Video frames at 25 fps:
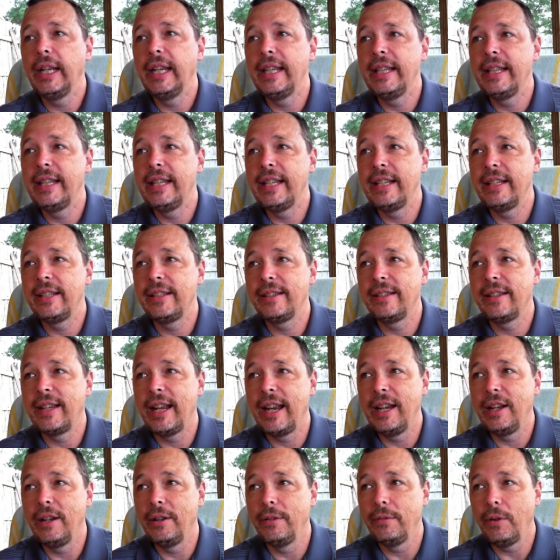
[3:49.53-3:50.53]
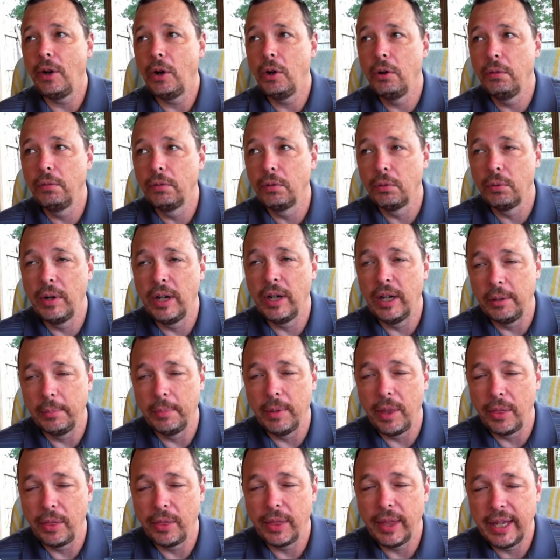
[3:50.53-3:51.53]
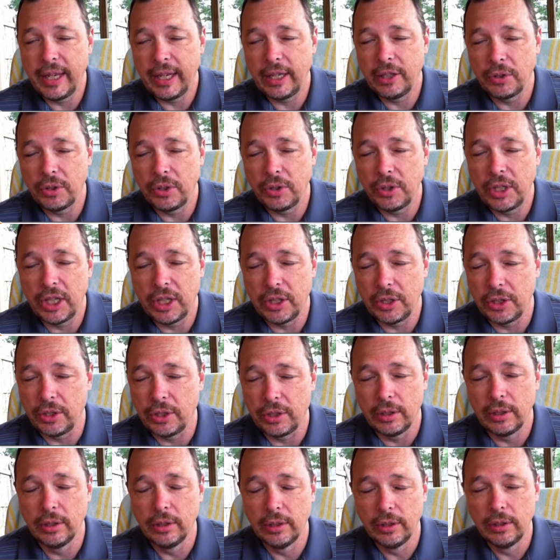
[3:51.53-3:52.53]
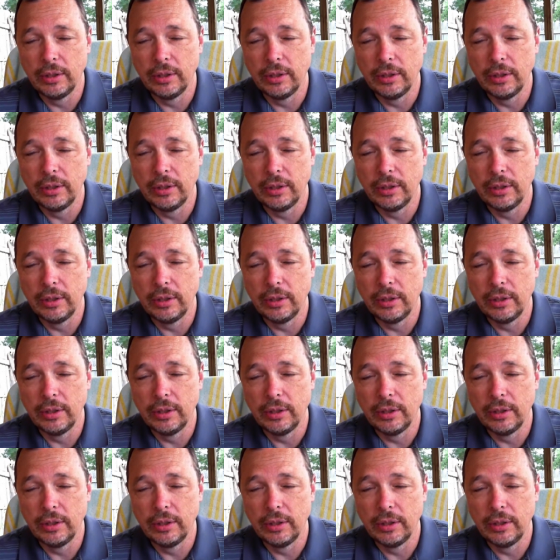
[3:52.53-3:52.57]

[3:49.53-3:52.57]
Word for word: in this state of overwhelm and things are just,